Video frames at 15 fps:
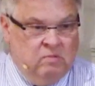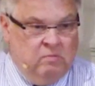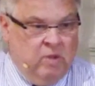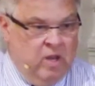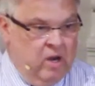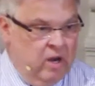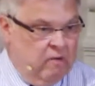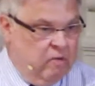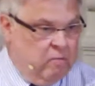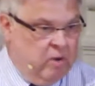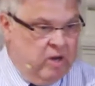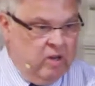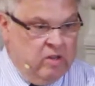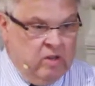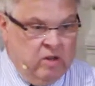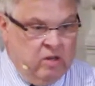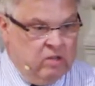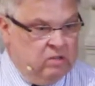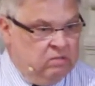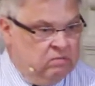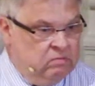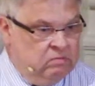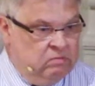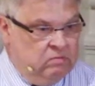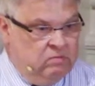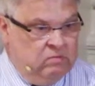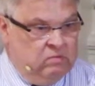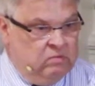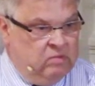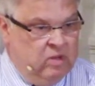Paid everybody their,
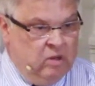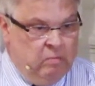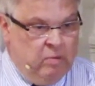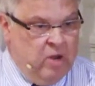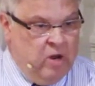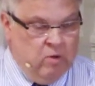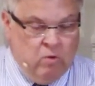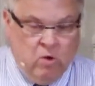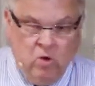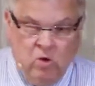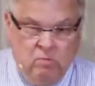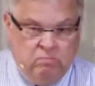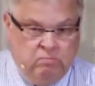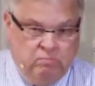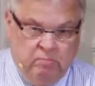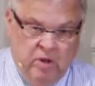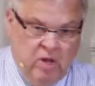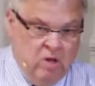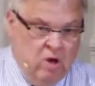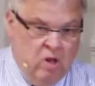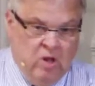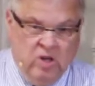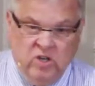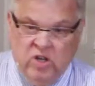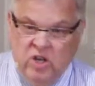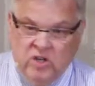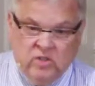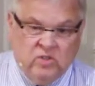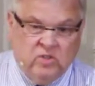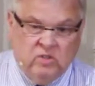their payroll, paid all our
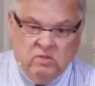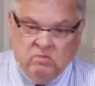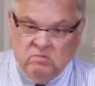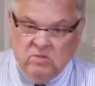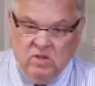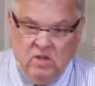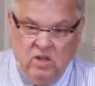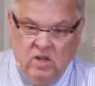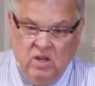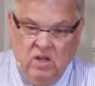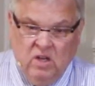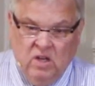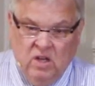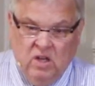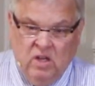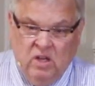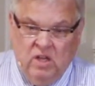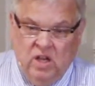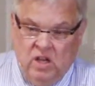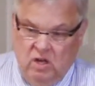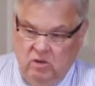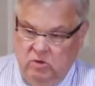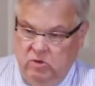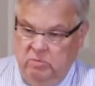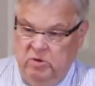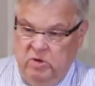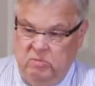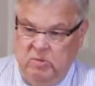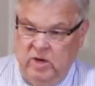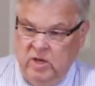debts, had a little
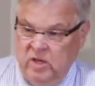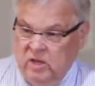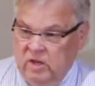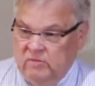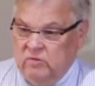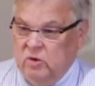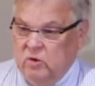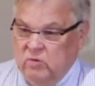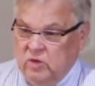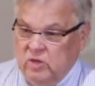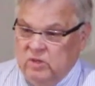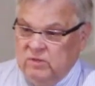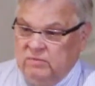bit of money left over.